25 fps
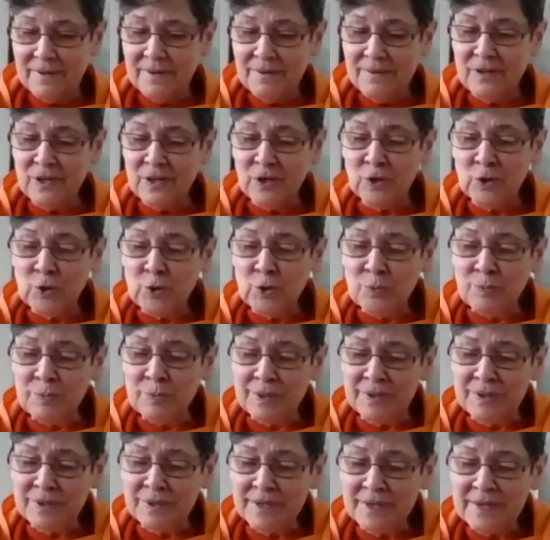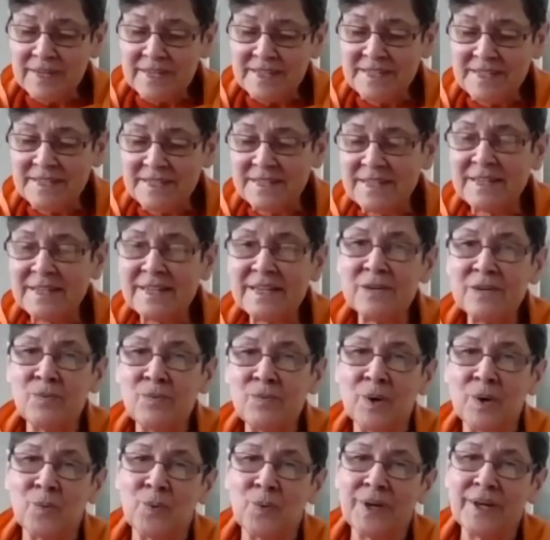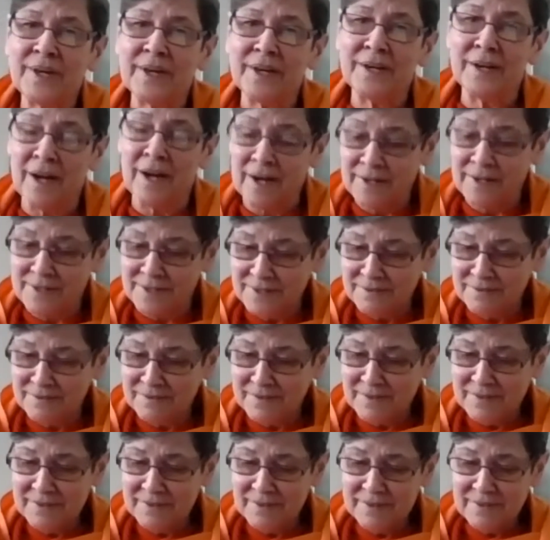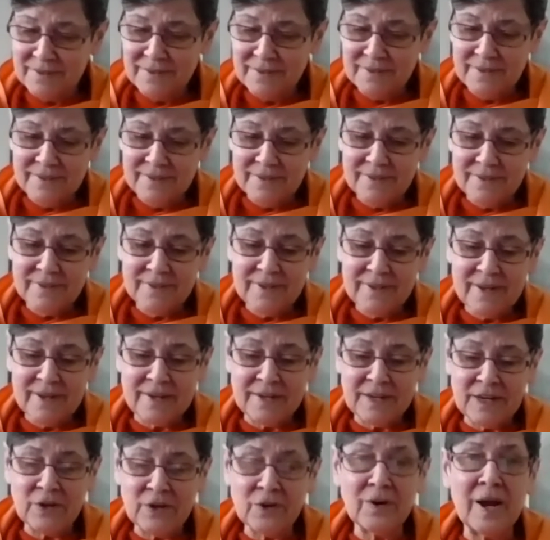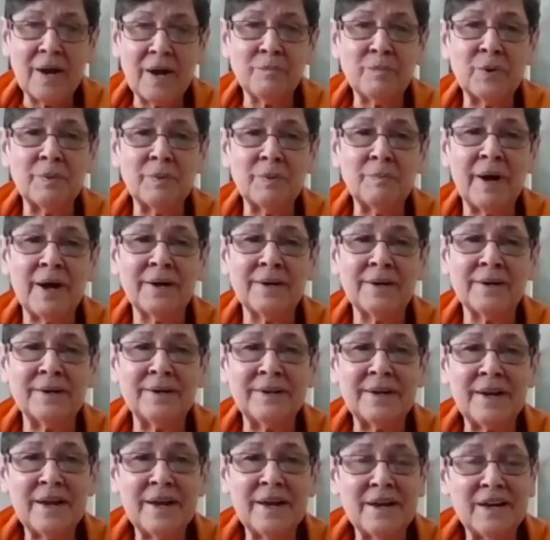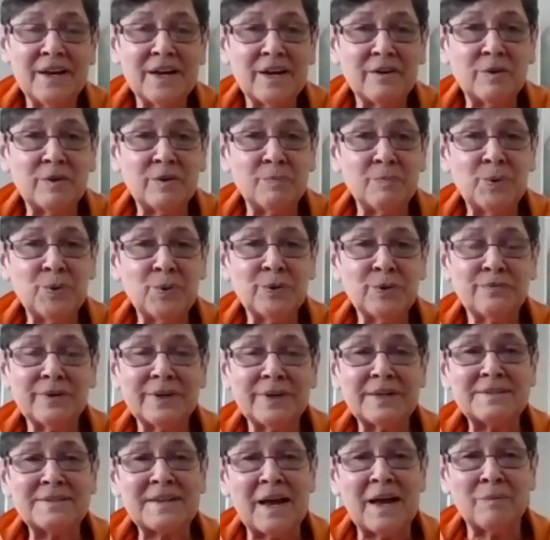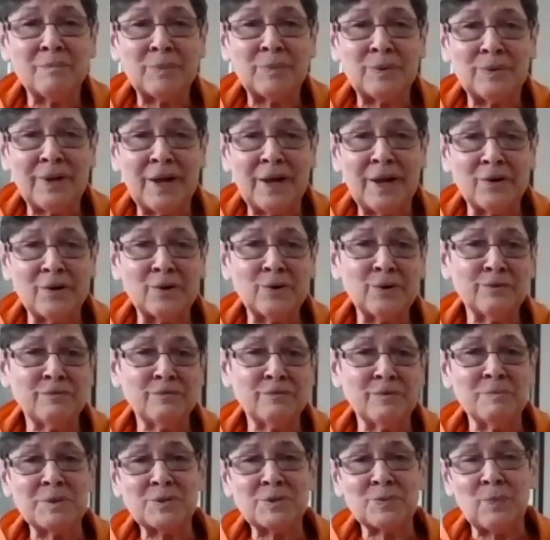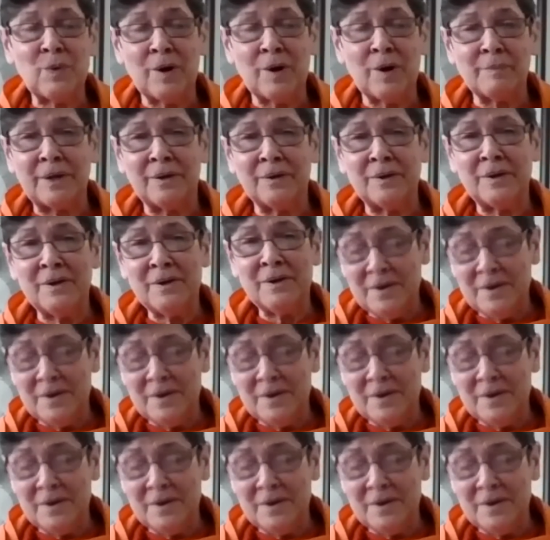The illumined see what we cannot. And here I'm reminded of a beautiful example I heard from a Swami